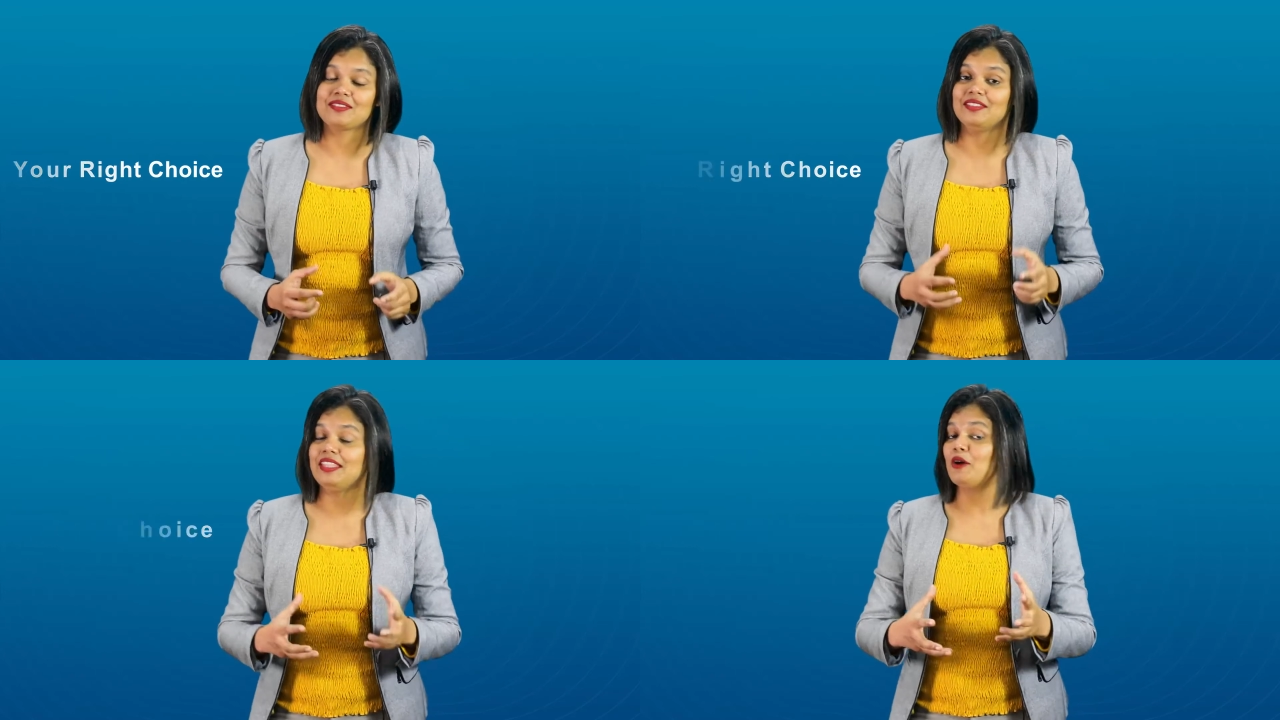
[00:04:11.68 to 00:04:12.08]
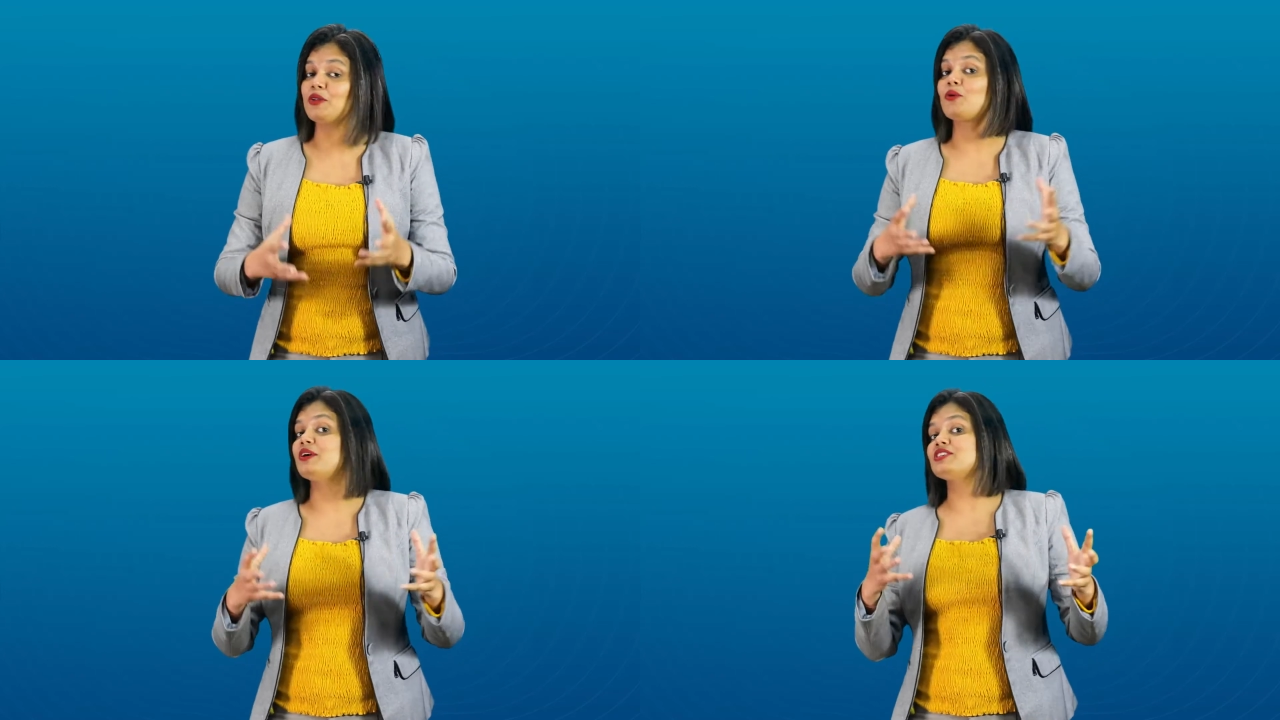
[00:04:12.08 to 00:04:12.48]
Now
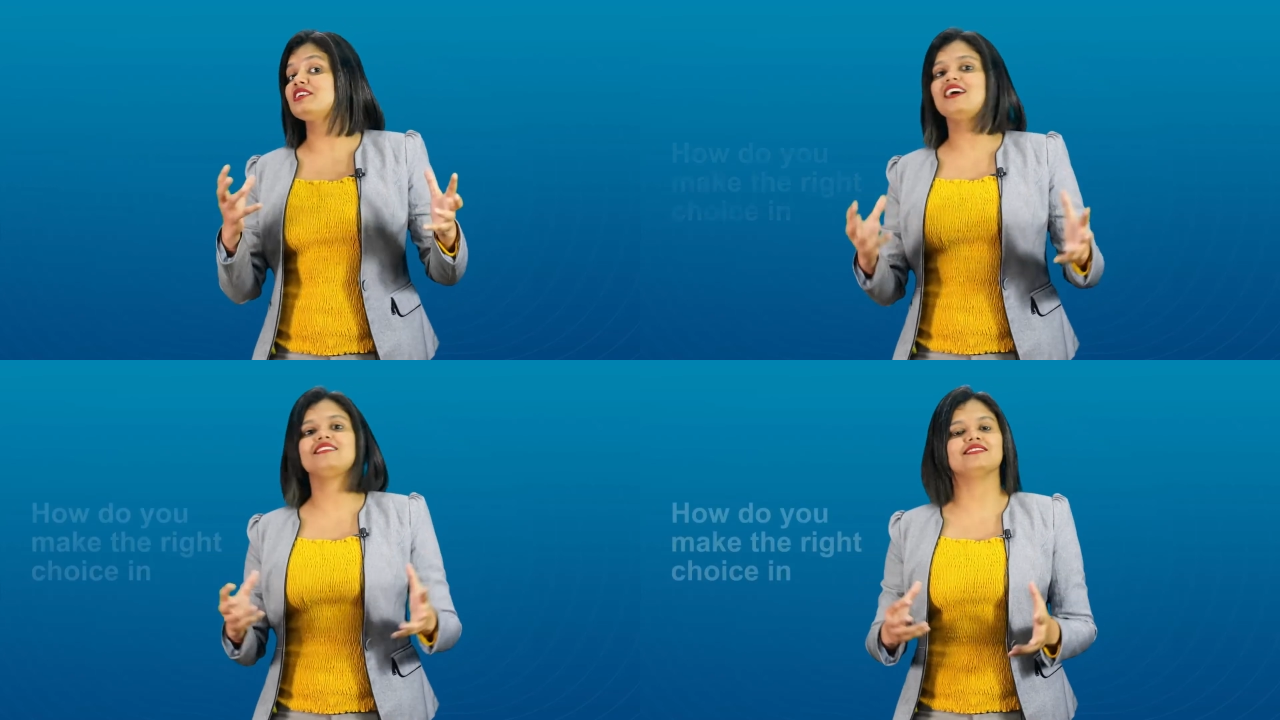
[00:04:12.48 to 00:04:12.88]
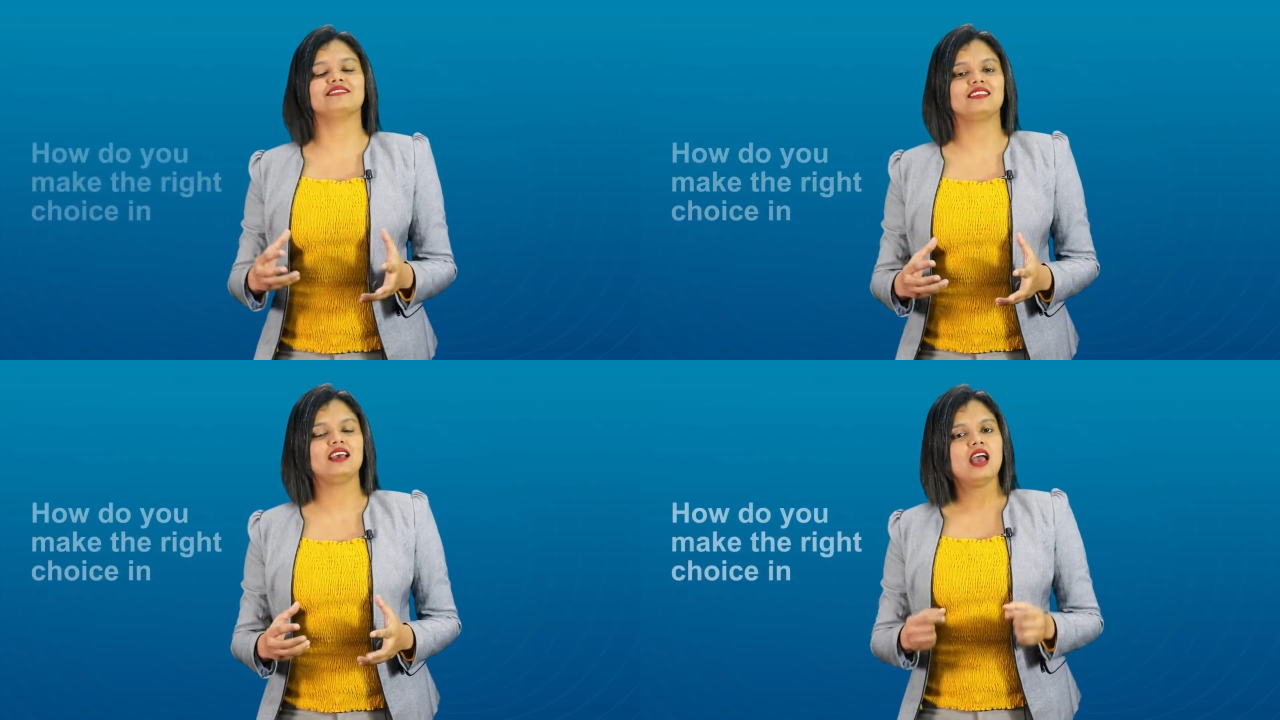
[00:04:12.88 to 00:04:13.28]
the question
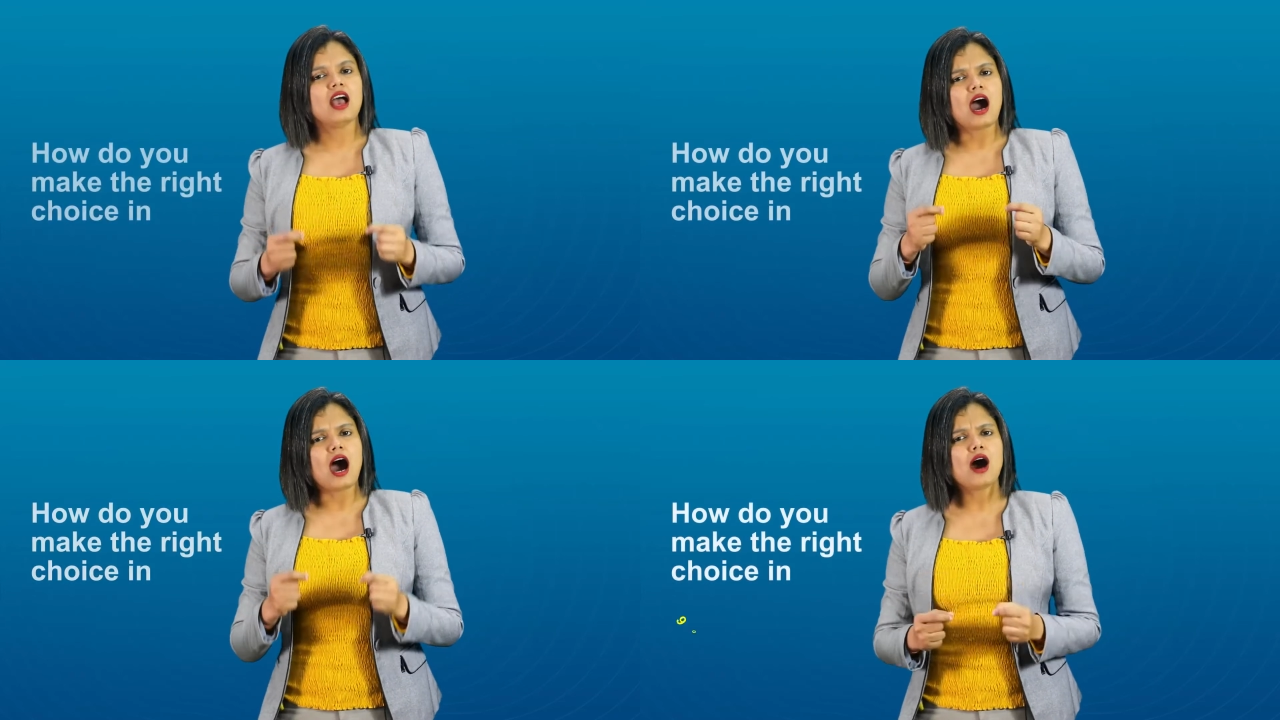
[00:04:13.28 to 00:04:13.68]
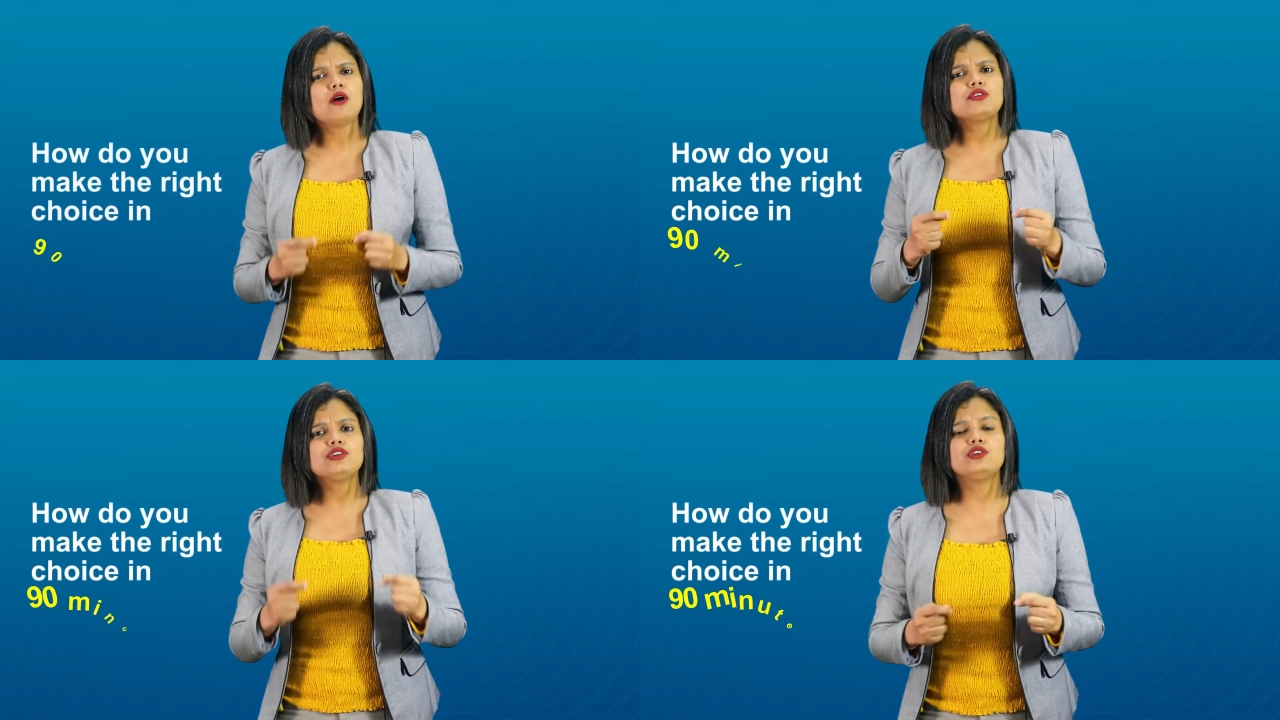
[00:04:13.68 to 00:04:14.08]
arises,
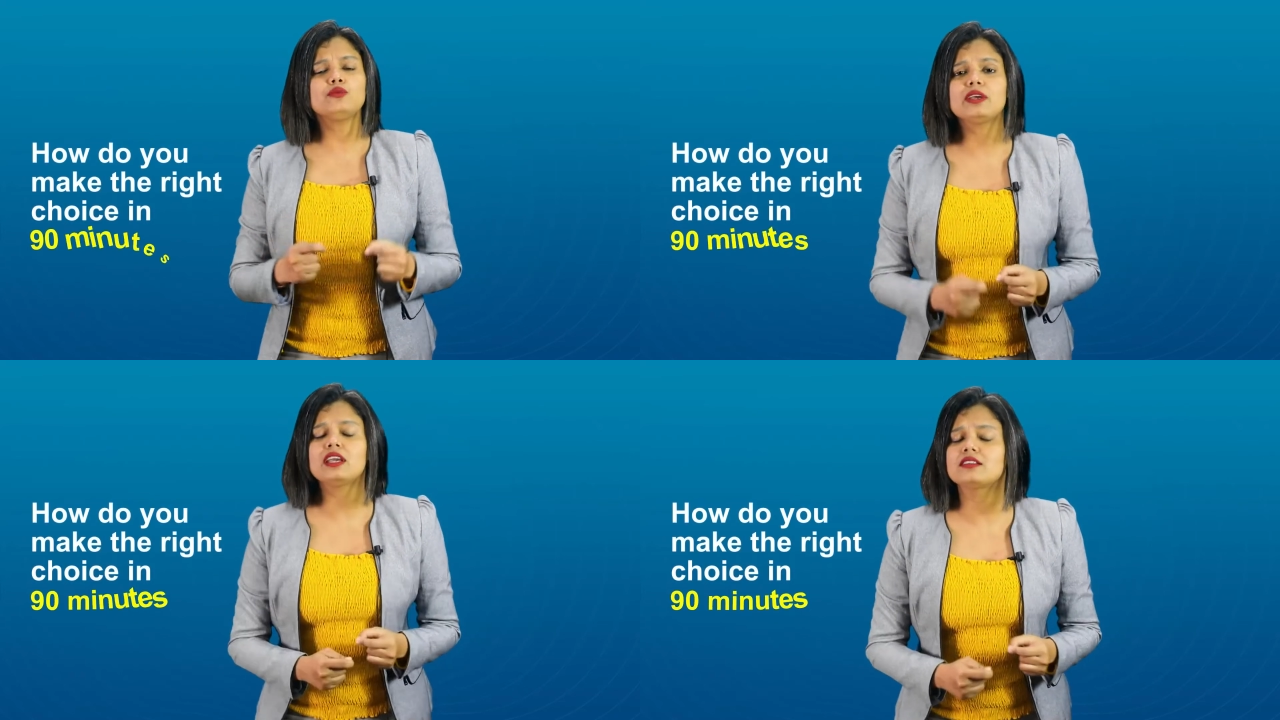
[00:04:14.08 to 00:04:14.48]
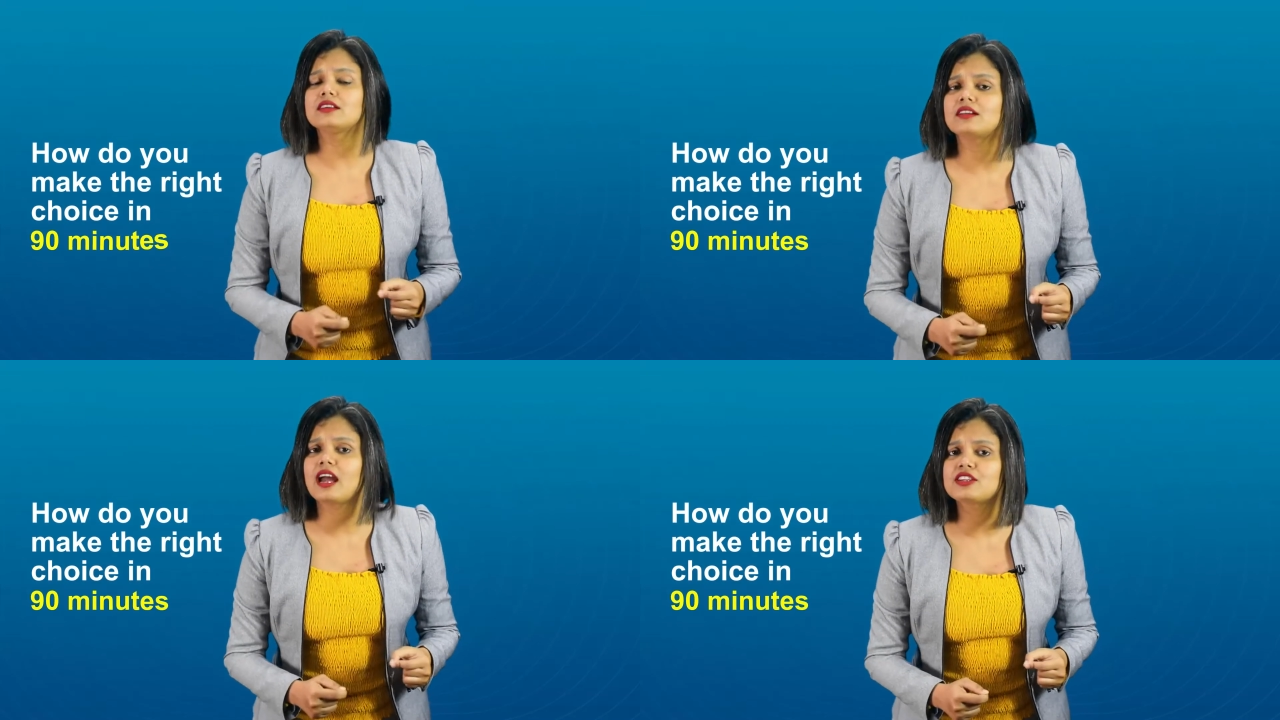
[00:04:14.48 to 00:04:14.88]
how do you make
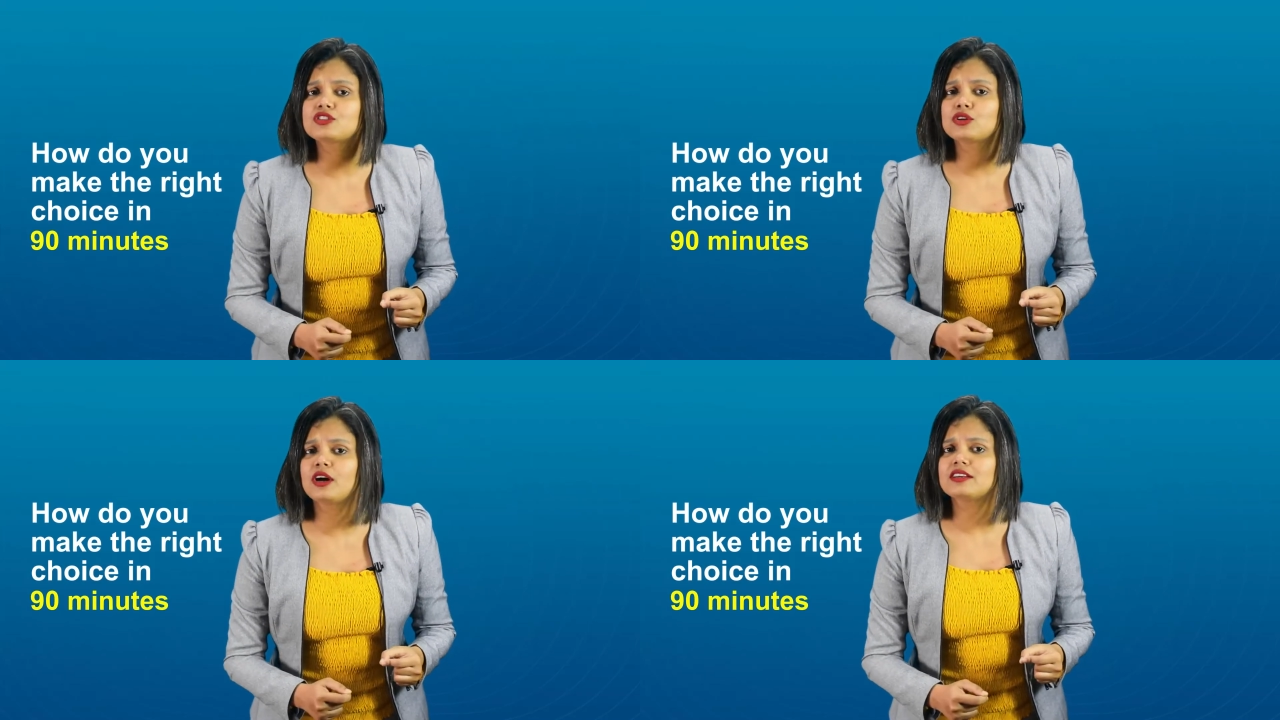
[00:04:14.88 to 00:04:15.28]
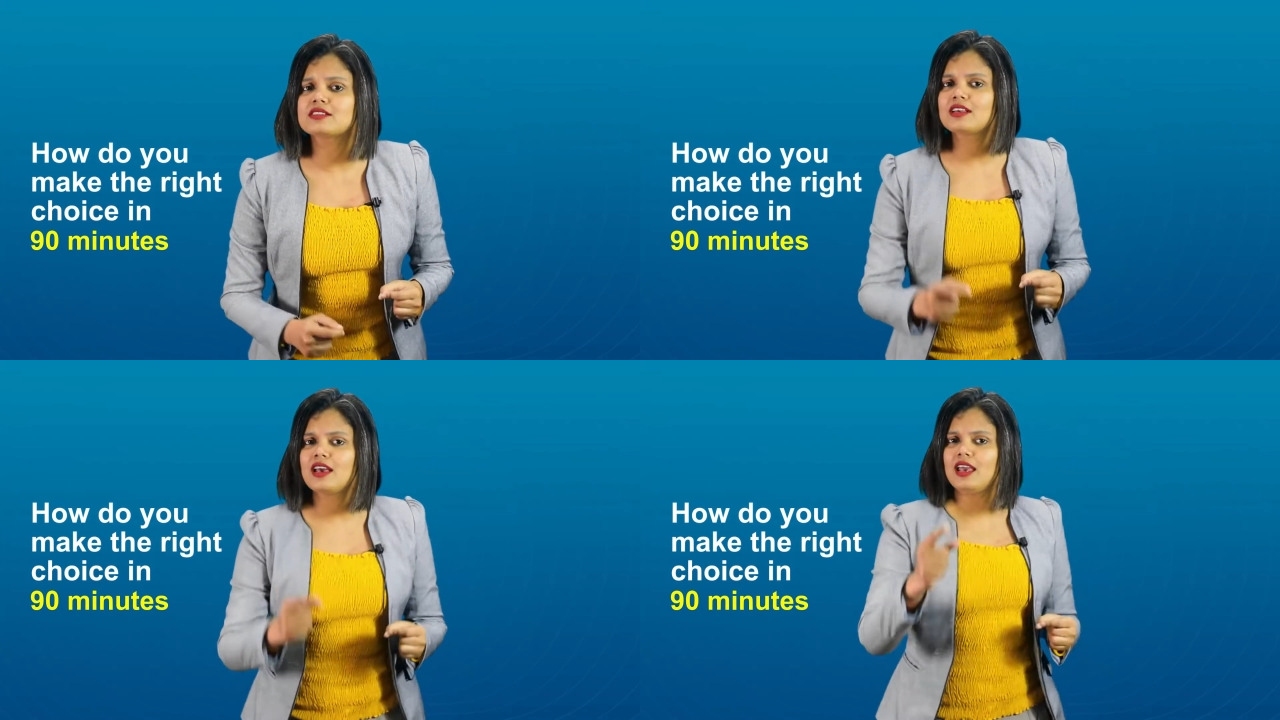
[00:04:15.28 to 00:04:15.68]
the right
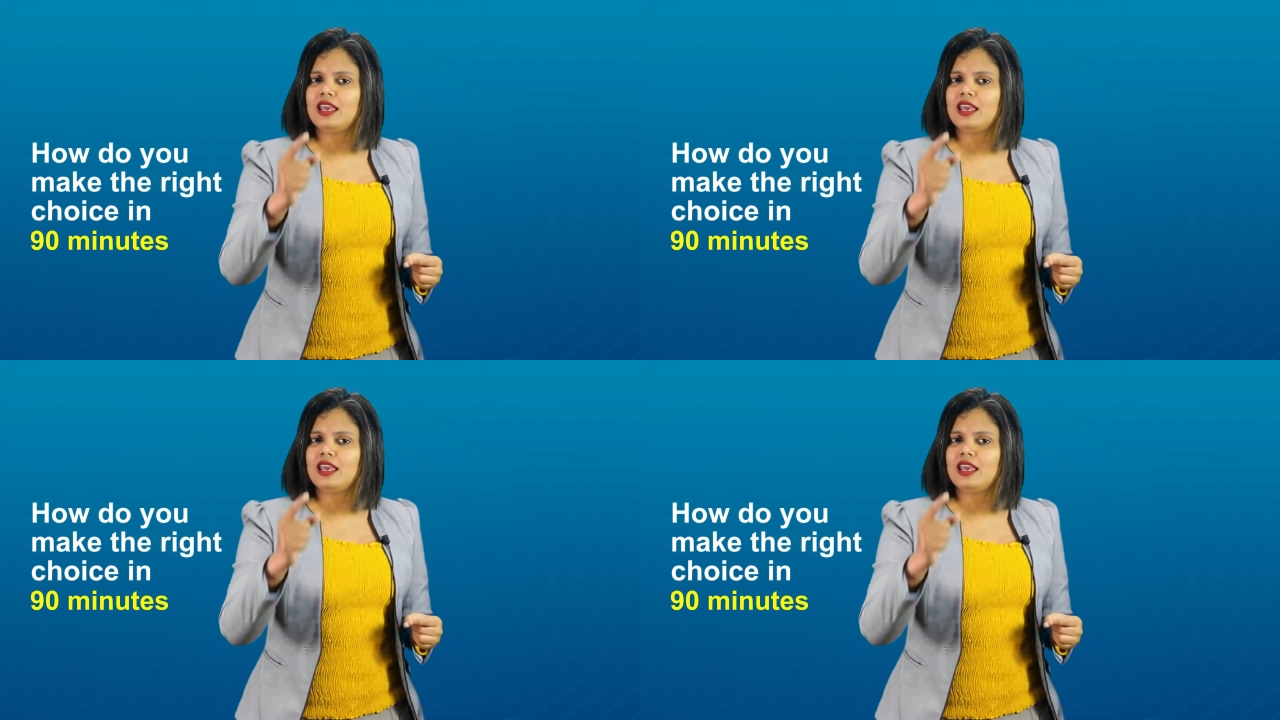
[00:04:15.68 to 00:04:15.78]
choice